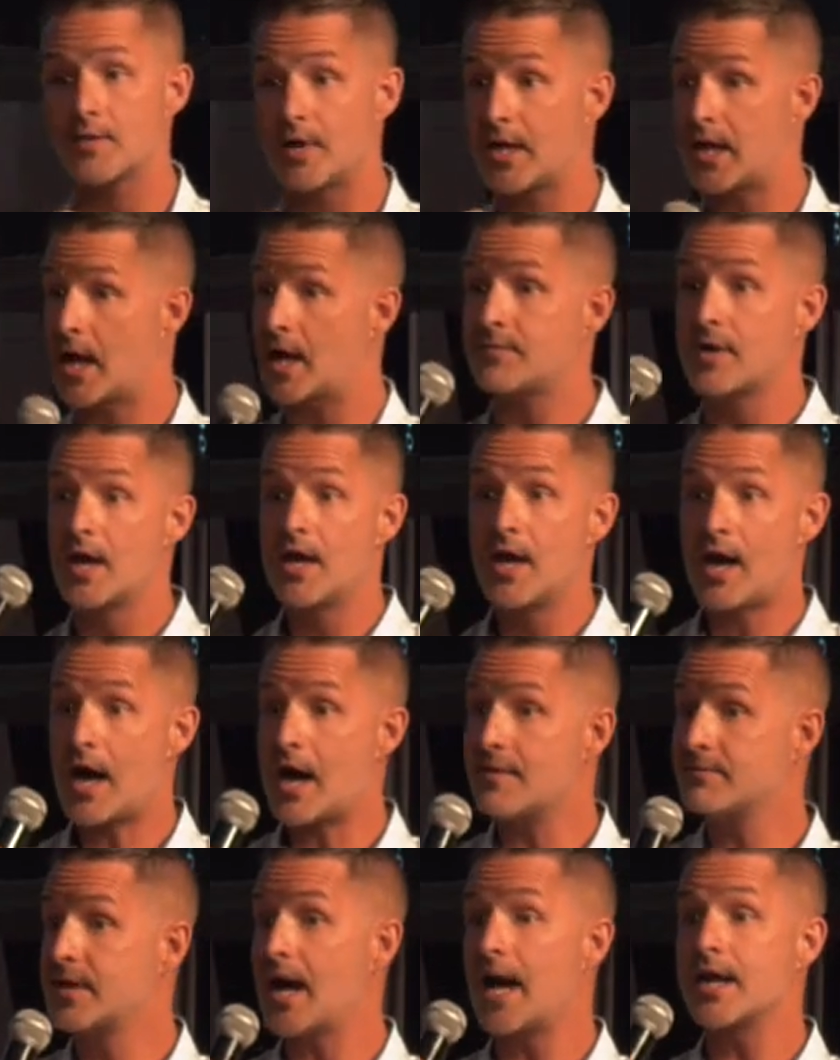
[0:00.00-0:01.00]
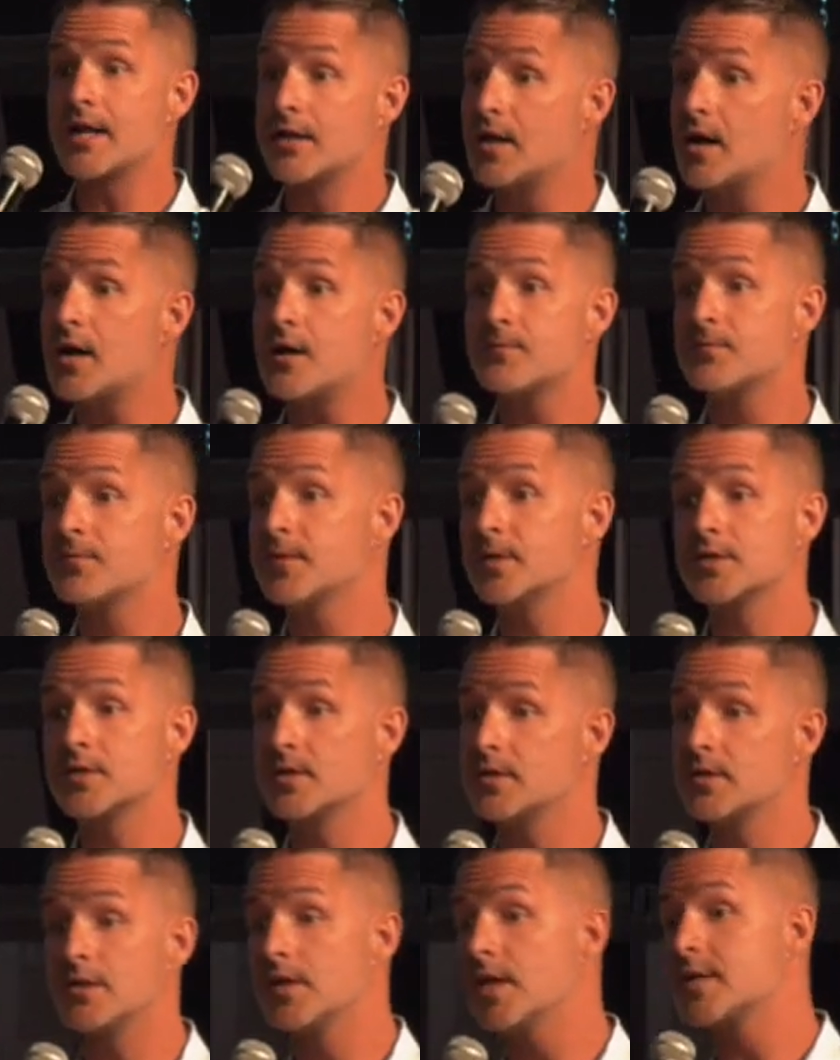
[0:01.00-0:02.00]
man, I've I've got enough.
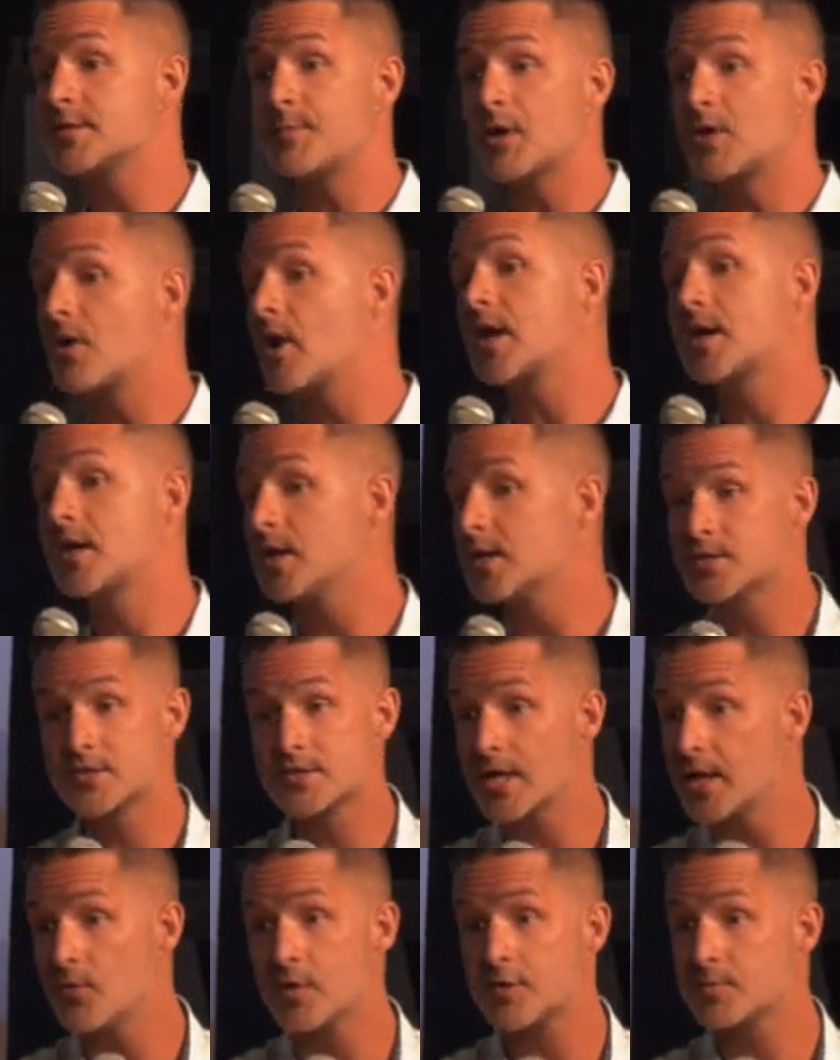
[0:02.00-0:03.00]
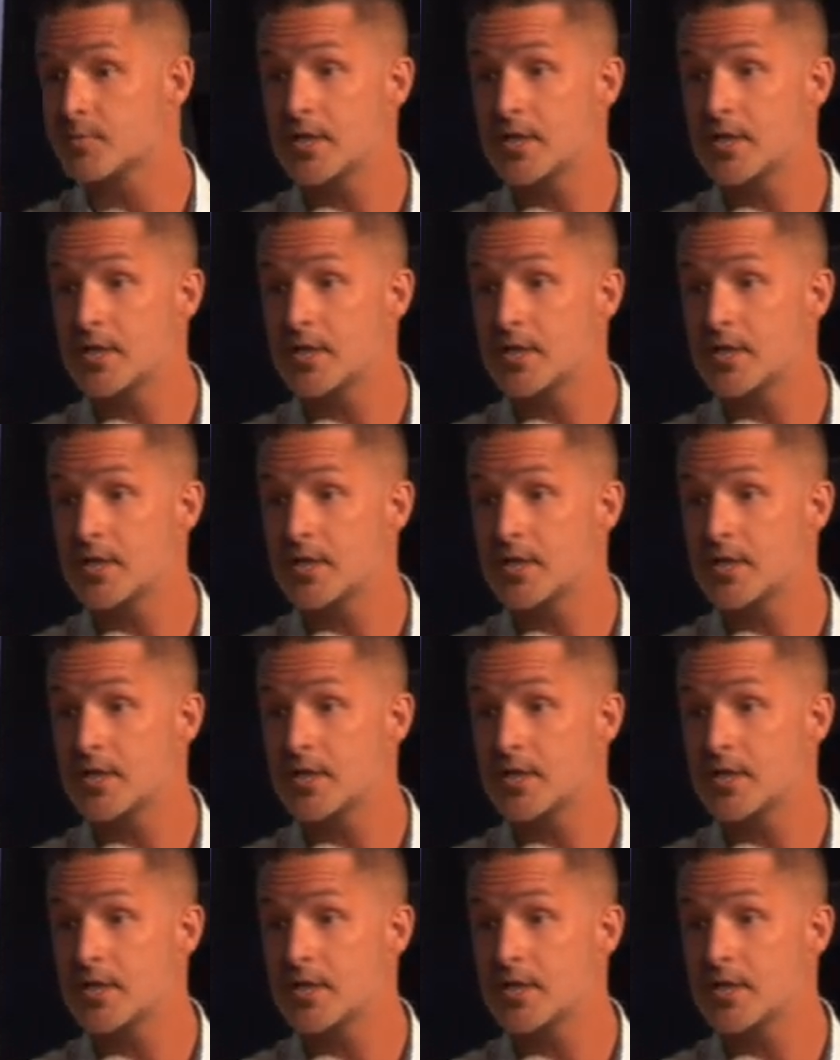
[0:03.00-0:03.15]
Unless my grandkids stay with me,